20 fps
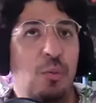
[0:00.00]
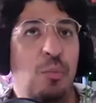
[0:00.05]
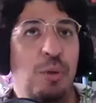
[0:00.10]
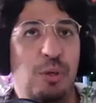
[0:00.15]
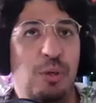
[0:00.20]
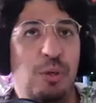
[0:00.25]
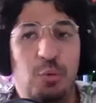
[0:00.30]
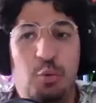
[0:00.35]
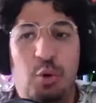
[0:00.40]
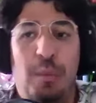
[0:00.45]

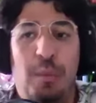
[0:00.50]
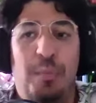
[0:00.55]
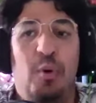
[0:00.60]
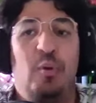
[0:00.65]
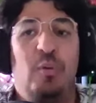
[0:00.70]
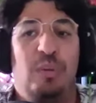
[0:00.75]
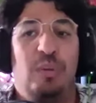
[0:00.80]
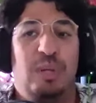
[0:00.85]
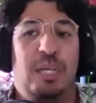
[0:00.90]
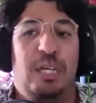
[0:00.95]
we grew up
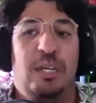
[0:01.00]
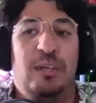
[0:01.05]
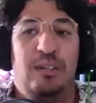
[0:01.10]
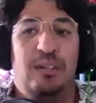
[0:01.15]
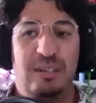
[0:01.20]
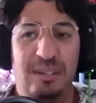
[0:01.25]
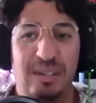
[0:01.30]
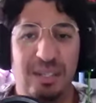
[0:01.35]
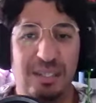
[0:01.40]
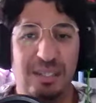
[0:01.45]

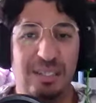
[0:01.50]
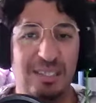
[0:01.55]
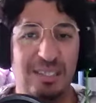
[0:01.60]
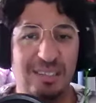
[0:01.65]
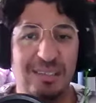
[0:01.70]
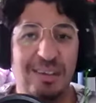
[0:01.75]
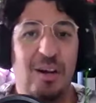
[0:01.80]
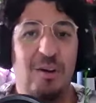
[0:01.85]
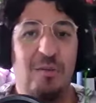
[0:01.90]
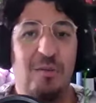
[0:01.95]
here like this
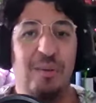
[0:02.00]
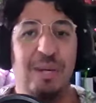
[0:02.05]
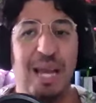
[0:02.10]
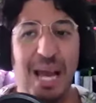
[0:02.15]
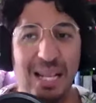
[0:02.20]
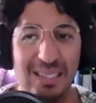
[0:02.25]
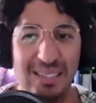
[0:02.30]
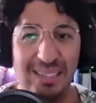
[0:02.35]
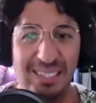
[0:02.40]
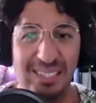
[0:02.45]
is our
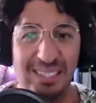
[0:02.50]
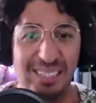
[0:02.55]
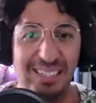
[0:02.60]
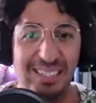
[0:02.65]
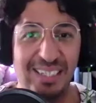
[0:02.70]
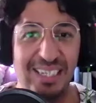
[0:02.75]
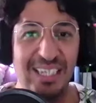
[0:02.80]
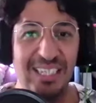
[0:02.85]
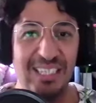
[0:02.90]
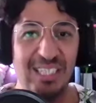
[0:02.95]

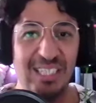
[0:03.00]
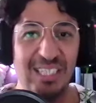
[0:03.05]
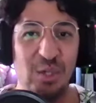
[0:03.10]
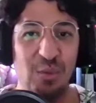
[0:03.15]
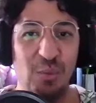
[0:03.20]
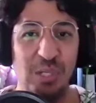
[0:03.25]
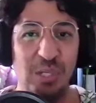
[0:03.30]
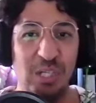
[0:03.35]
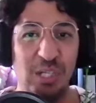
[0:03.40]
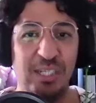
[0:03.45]
reality
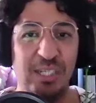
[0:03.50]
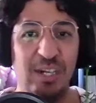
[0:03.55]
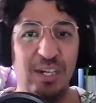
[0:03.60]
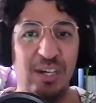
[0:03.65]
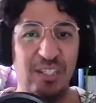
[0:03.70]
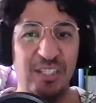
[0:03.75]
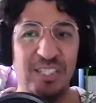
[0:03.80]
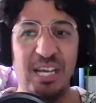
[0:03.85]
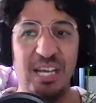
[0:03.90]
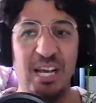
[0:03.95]
so we look at
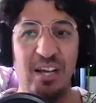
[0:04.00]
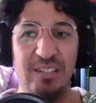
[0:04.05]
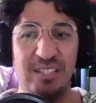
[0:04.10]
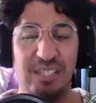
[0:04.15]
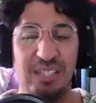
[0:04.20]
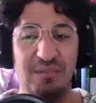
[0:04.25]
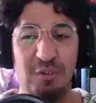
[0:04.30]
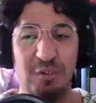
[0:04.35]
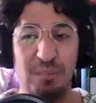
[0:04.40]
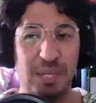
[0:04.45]
ourselves
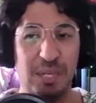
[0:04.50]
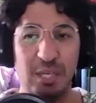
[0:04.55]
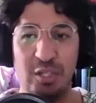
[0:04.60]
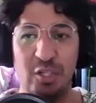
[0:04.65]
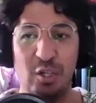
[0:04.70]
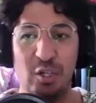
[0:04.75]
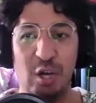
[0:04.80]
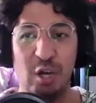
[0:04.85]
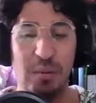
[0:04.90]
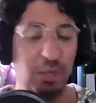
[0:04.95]
like for me
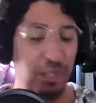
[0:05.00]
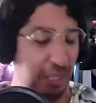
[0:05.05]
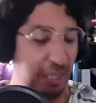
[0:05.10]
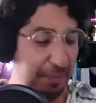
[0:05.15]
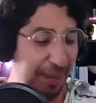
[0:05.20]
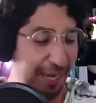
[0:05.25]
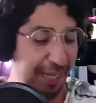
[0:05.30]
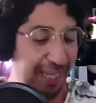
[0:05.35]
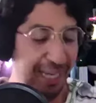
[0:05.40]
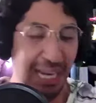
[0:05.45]
you know i'm looking
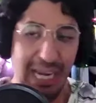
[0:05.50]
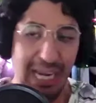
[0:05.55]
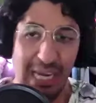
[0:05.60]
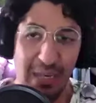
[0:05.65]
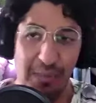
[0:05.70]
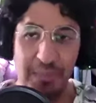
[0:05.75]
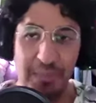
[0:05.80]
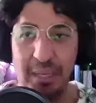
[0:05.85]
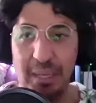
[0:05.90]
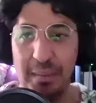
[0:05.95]
at my
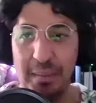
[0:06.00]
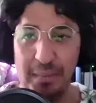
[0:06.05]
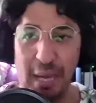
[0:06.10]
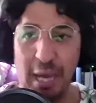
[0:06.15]
name